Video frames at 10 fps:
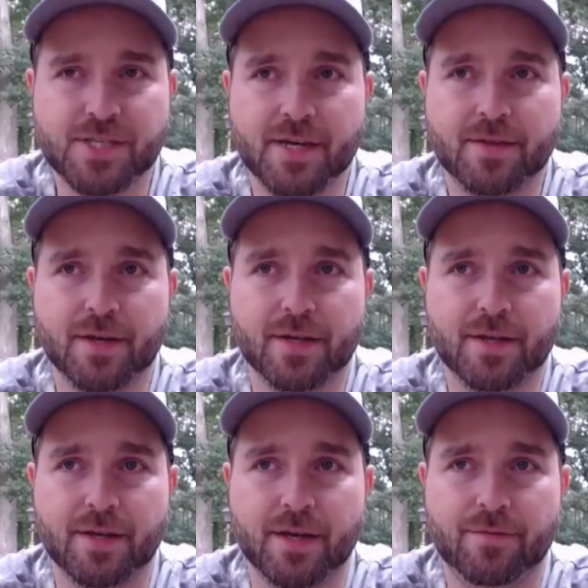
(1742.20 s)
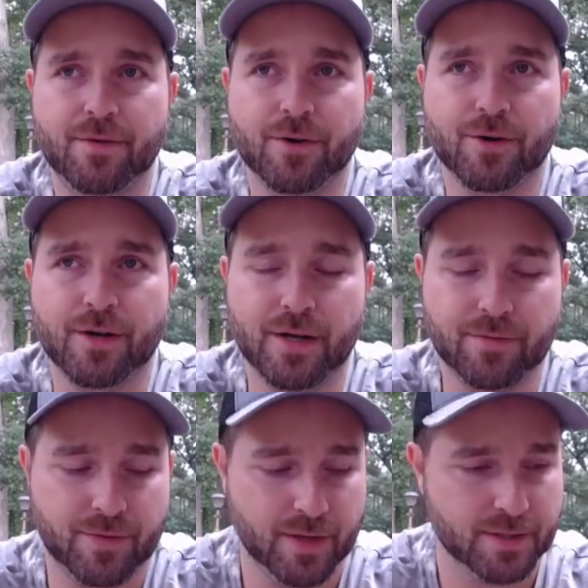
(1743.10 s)
say that
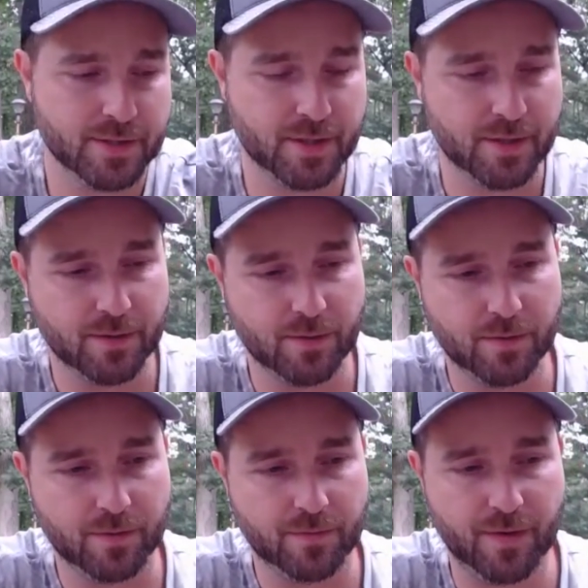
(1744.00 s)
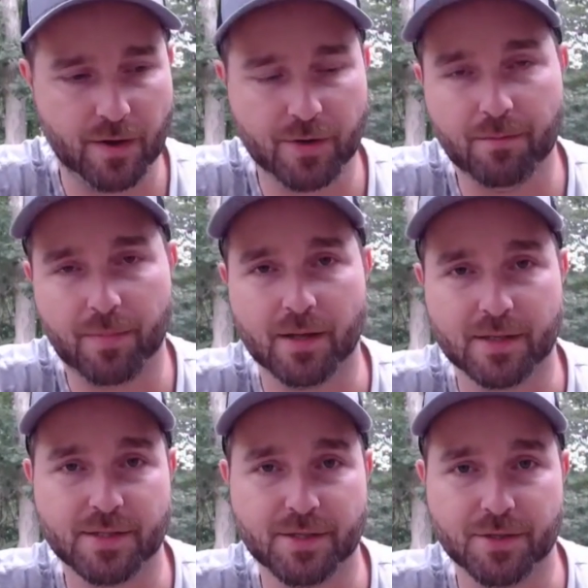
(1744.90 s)
if this felt
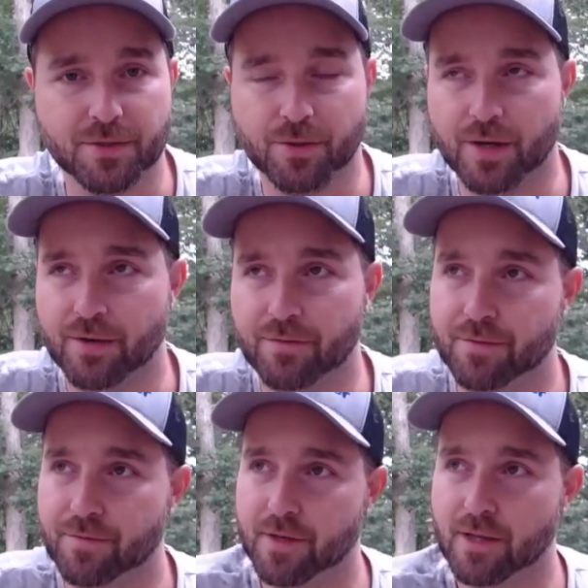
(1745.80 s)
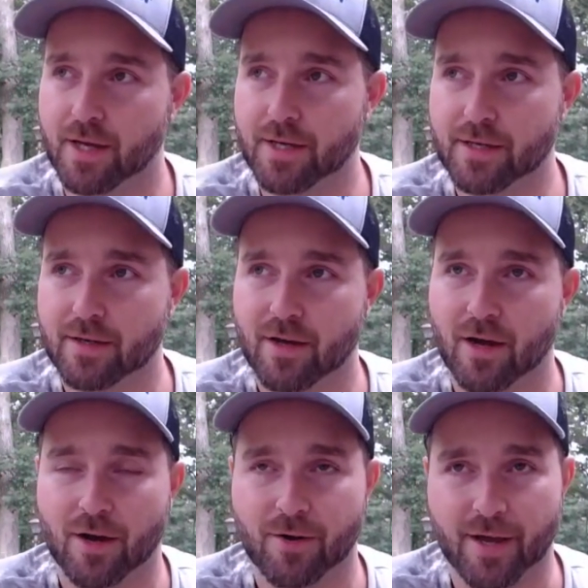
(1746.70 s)
compelling to you, if you feel like,
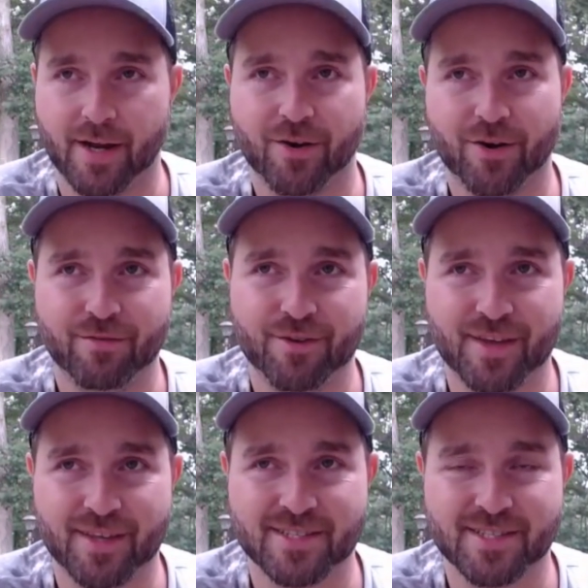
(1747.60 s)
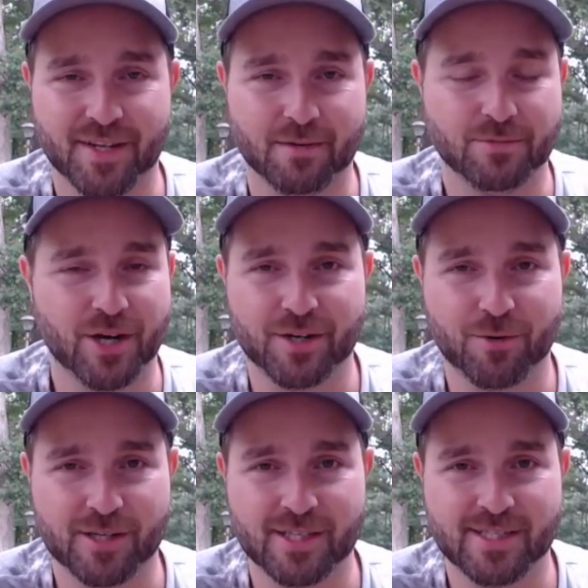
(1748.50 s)
all right, I heard everything they said and I'm trying to
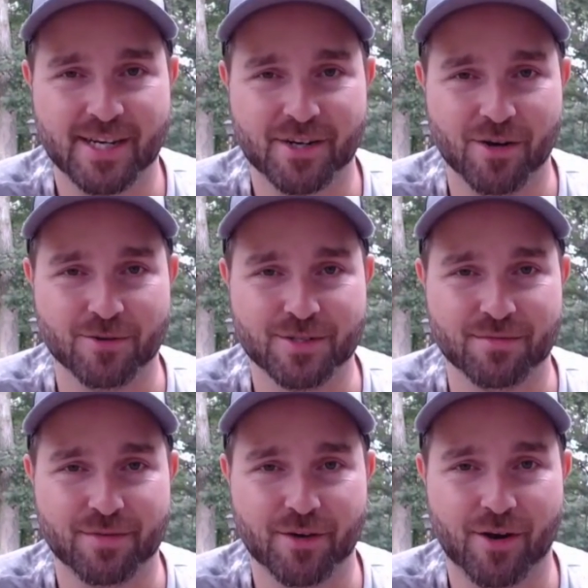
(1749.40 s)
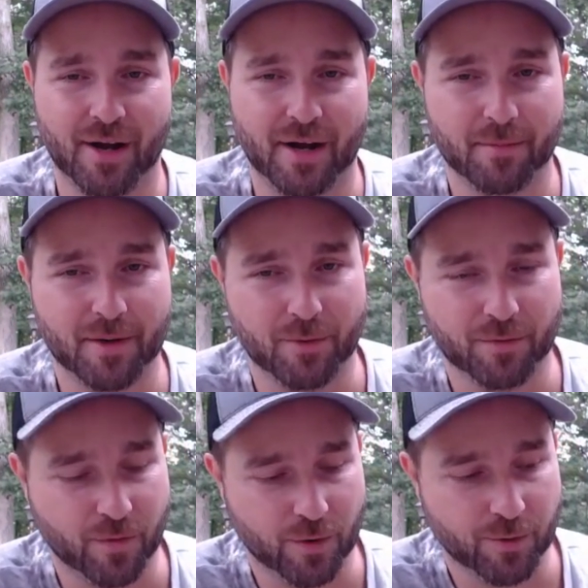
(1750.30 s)
quickly take notes and figure out how I'm going to move
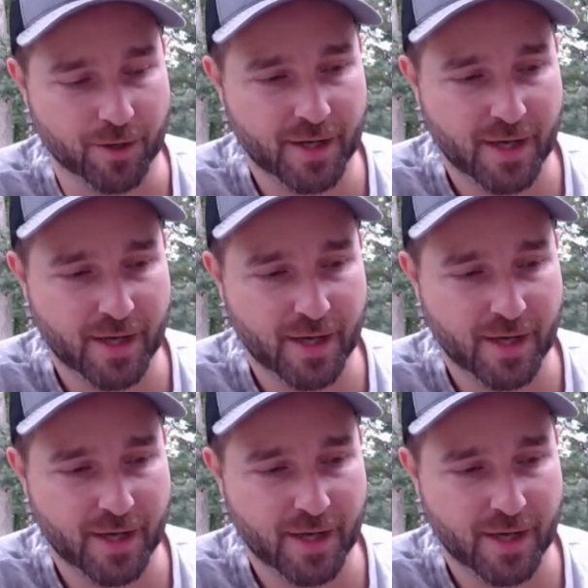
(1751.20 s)
forward,